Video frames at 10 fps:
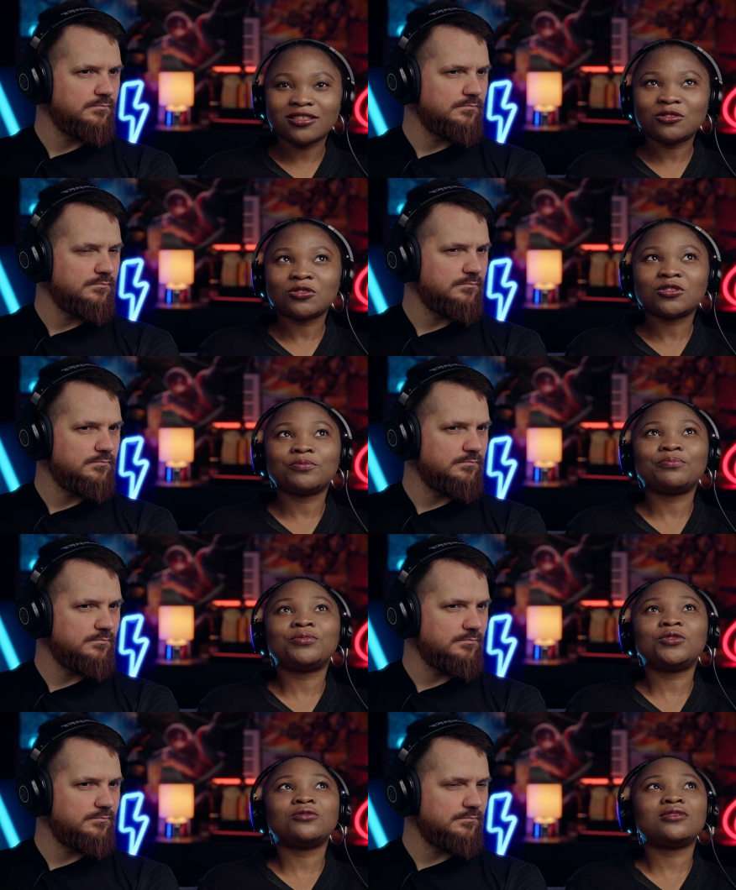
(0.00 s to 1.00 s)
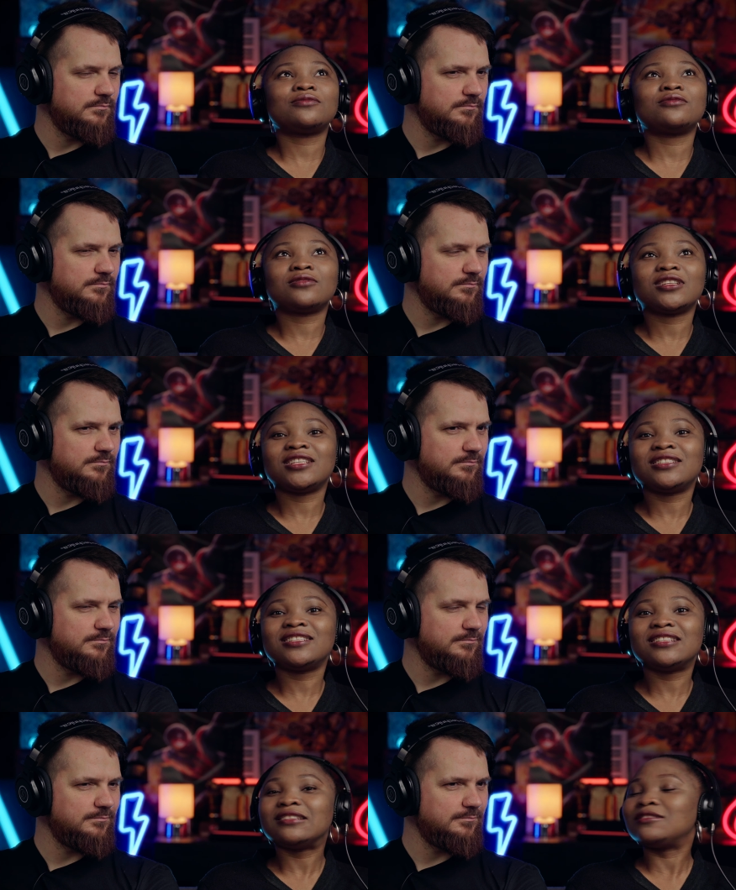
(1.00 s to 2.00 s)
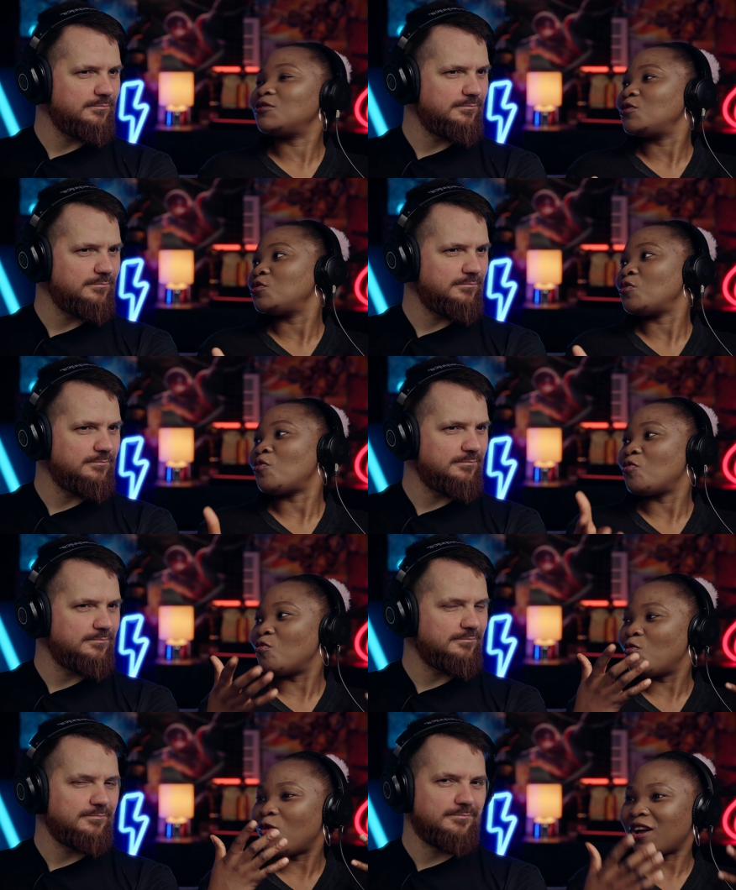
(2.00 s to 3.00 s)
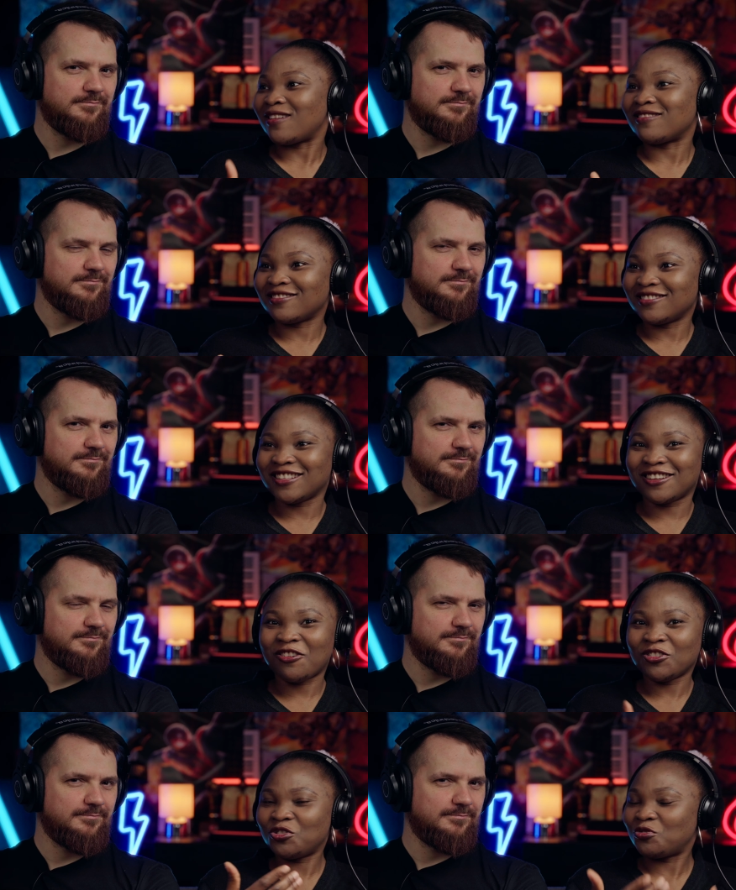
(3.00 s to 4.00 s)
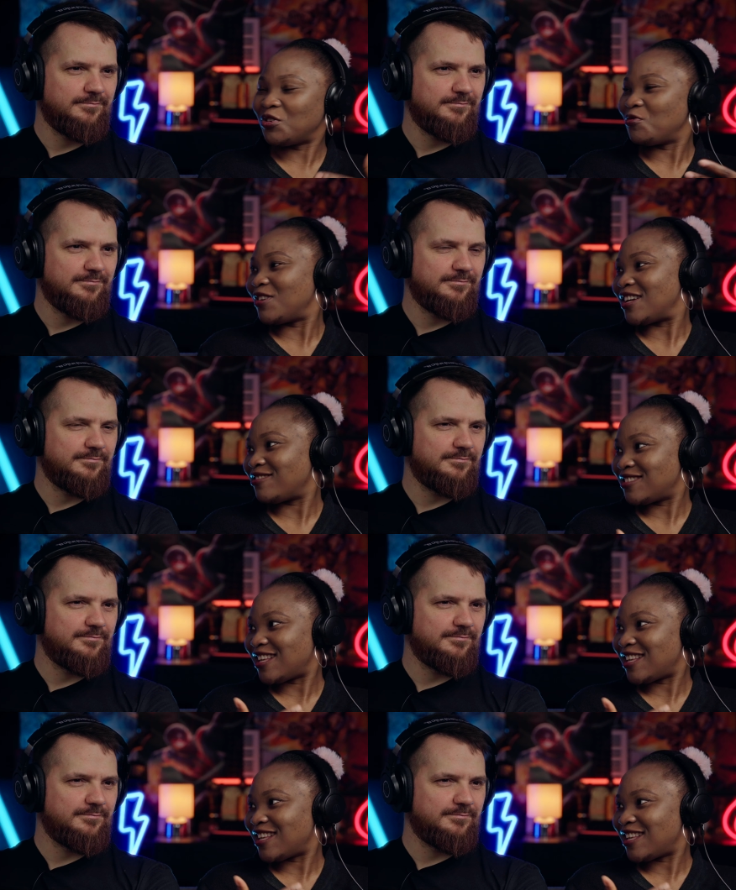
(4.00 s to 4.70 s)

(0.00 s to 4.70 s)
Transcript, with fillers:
Speaker 1: This was beautiful. He did it so well. The country way. It was